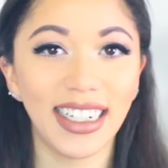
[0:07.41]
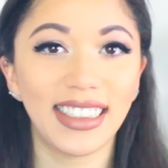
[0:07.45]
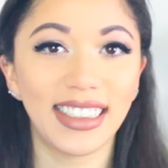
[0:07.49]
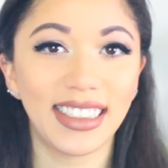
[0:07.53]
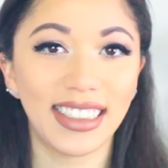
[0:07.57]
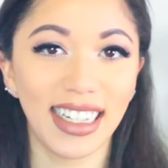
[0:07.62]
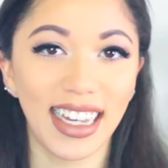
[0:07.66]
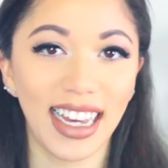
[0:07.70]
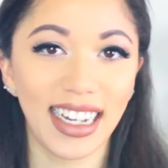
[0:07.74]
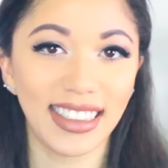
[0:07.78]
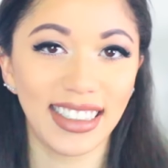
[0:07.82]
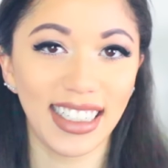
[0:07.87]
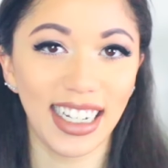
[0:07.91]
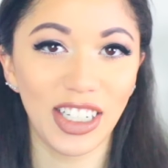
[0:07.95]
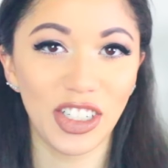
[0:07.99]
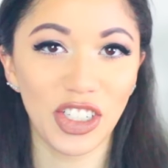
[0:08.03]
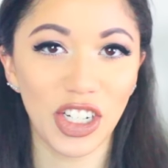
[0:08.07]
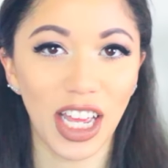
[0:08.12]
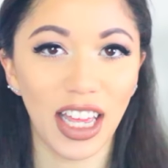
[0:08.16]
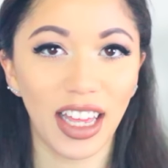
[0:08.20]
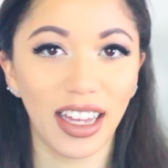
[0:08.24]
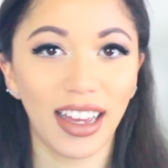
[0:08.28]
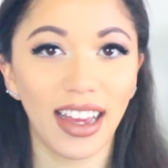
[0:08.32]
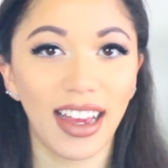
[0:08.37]
it's Celeste
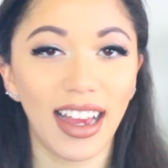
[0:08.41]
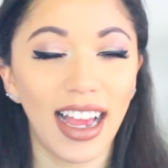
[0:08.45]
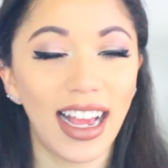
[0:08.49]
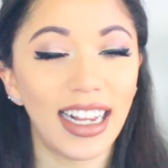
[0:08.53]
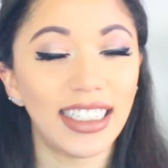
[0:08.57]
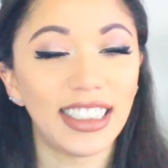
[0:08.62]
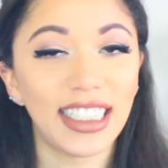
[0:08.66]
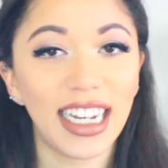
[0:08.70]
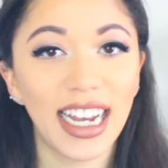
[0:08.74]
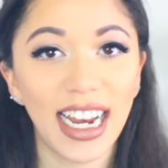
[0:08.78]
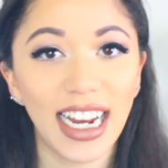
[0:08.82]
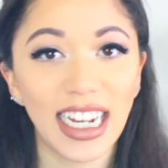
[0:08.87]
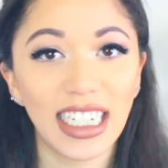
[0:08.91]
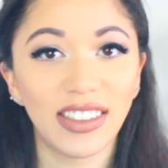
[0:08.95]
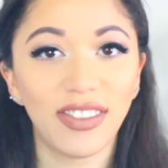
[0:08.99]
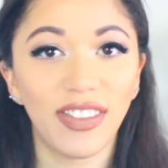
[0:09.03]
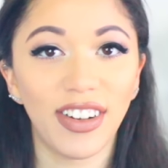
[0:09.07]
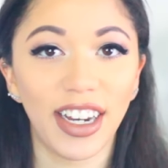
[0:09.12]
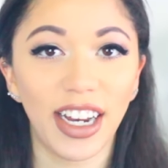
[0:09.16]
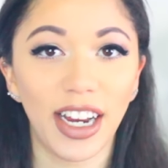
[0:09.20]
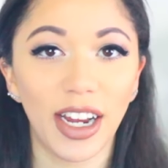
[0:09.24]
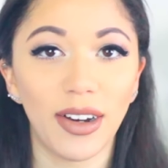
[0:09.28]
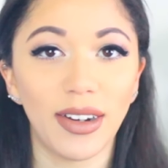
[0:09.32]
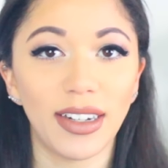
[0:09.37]
Angelica and today's
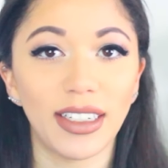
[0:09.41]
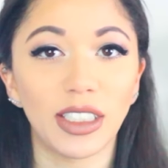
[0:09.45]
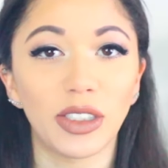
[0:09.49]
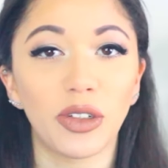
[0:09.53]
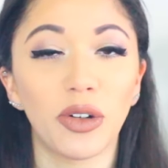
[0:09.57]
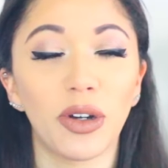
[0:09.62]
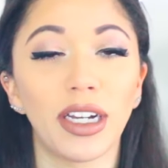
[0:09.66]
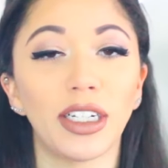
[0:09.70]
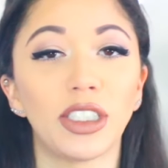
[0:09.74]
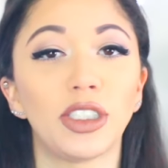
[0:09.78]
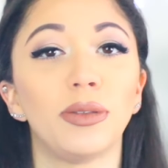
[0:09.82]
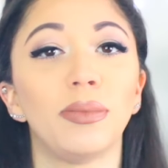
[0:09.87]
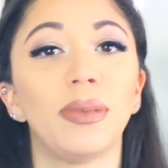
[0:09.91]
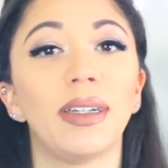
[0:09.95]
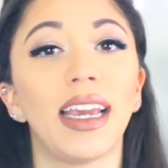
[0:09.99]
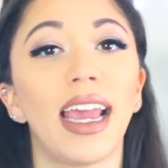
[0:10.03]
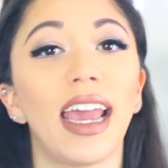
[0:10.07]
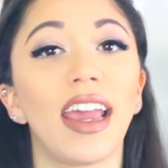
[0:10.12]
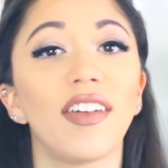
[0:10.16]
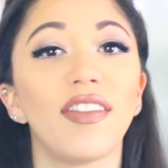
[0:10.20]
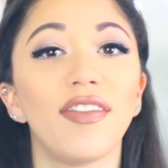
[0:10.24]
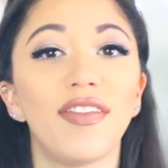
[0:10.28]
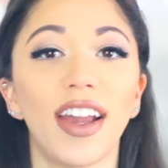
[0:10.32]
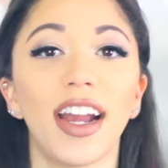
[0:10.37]
video is going to
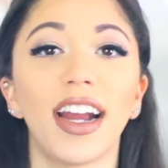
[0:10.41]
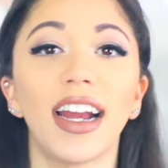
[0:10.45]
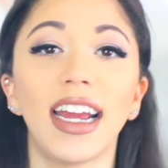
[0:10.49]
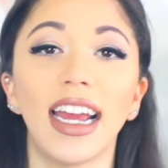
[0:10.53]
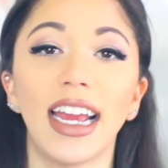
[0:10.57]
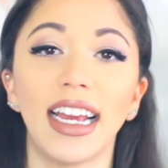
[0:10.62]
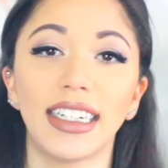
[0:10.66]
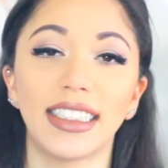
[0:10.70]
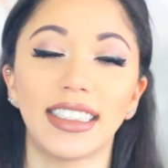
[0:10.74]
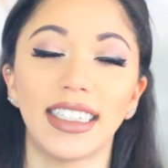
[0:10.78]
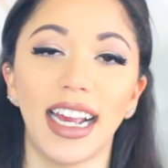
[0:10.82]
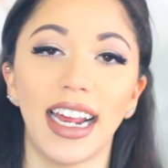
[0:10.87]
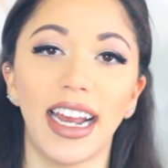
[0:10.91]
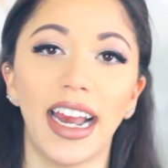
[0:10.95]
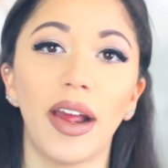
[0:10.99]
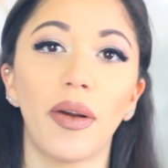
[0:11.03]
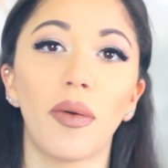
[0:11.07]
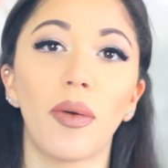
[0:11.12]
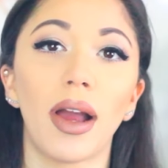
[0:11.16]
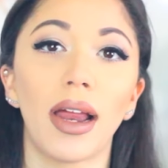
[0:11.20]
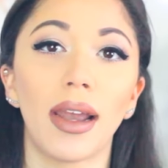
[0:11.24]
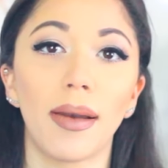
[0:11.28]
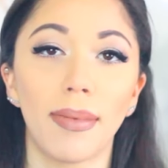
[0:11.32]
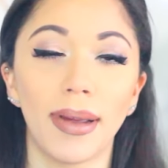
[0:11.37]
be a very
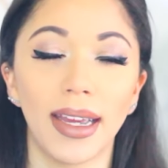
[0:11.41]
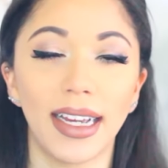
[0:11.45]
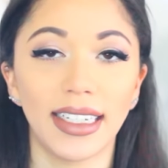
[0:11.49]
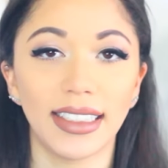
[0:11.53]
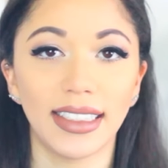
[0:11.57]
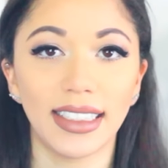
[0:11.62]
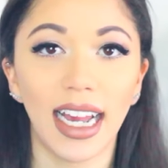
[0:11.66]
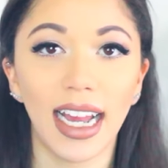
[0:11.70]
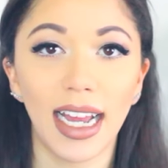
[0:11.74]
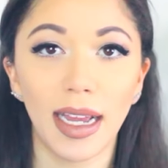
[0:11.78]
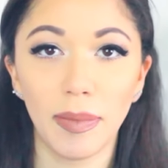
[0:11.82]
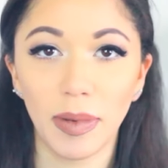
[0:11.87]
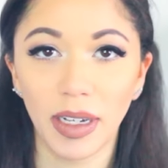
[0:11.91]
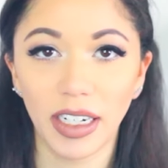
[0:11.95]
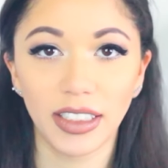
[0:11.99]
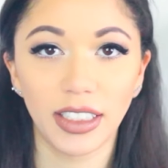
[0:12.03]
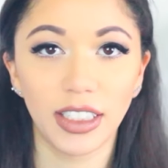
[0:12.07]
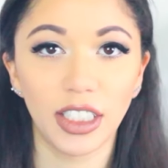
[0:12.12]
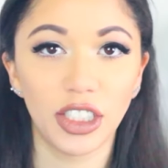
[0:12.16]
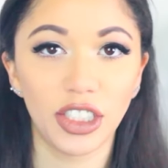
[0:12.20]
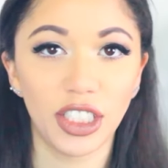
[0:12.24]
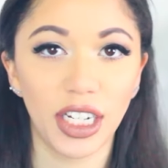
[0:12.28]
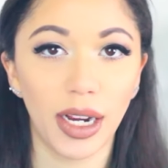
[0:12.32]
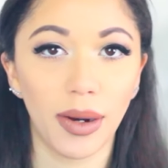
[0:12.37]
exciting one because I am here
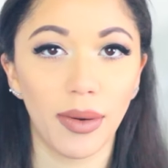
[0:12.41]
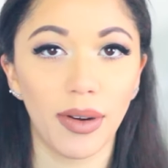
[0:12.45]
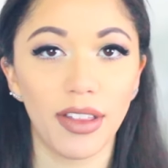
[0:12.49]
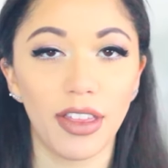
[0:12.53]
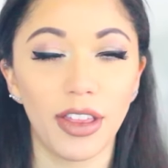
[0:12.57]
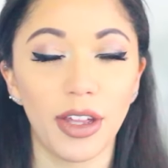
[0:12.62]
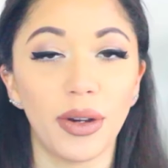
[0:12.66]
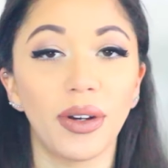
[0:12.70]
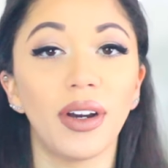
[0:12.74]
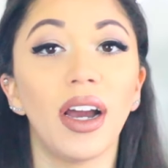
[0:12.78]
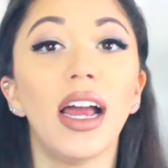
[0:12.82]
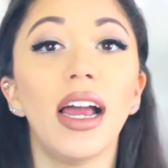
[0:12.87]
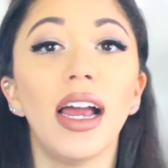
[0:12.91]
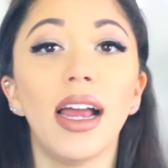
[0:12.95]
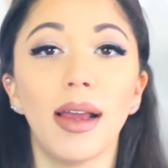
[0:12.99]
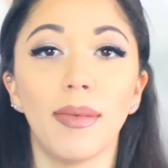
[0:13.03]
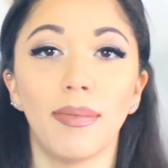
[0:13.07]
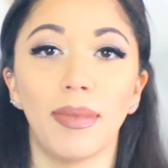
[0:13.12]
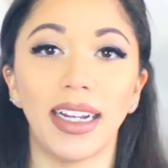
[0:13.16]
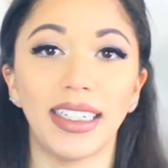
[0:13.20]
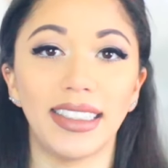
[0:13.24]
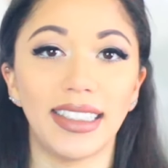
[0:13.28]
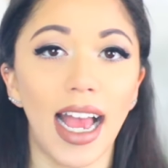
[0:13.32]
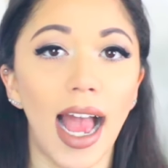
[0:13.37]
to share with you
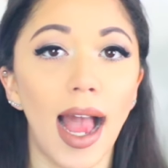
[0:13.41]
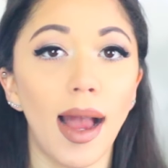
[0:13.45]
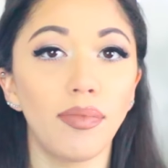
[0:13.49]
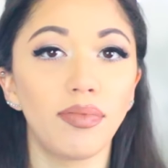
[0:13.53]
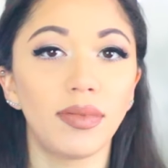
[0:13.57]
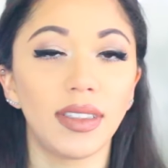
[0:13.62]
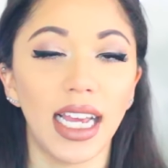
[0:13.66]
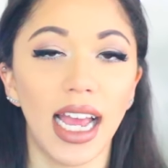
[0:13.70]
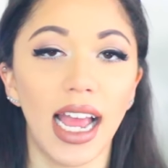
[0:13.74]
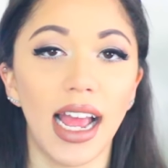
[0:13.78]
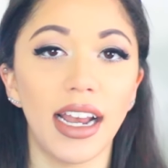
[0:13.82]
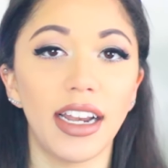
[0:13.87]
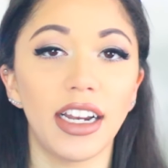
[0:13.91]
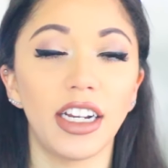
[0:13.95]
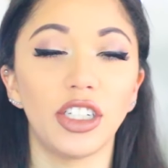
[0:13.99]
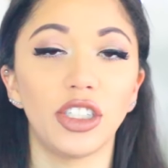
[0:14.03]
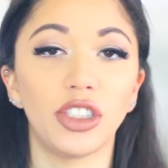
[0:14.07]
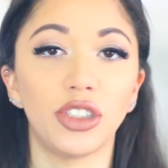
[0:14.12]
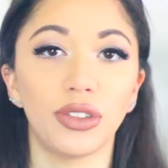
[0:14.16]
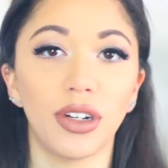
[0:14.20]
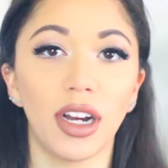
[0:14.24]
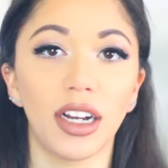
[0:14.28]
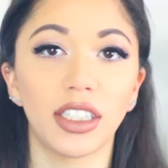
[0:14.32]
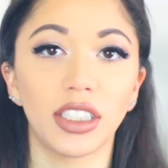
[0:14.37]
my top 10
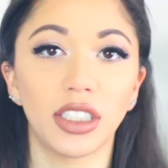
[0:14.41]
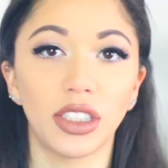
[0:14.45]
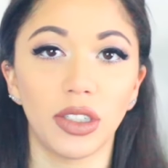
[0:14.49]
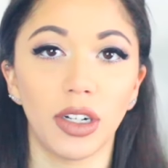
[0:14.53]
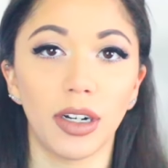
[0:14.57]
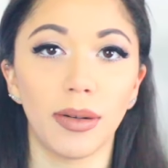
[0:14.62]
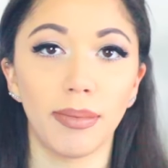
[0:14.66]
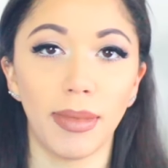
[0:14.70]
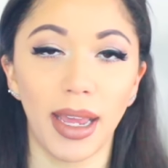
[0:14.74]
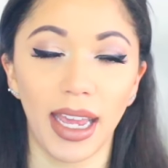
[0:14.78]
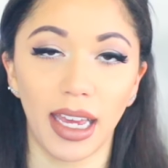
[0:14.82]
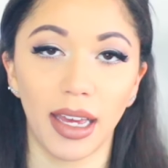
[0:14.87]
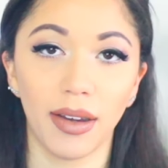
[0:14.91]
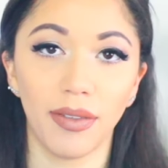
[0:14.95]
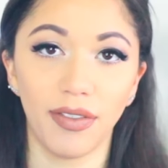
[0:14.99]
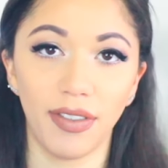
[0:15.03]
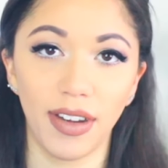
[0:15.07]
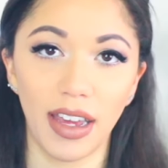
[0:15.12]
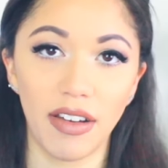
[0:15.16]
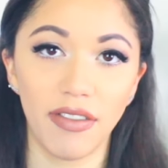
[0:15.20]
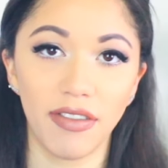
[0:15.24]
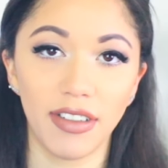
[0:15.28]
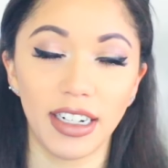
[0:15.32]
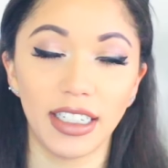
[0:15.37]
drugstore makeup
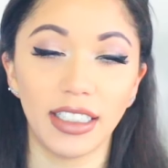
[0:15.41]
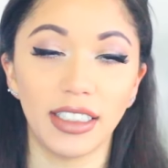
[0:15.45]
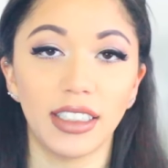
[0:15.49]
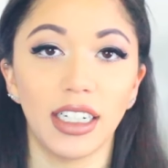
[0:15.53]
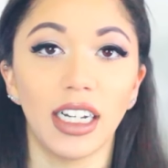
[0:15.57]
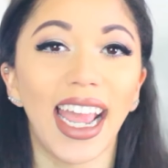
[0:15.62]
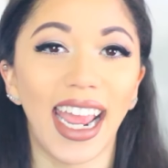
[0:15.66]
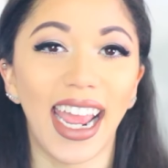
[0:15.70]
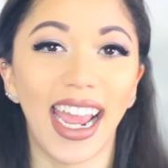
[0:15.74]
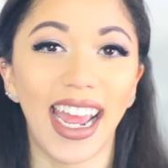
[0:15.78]
favorites.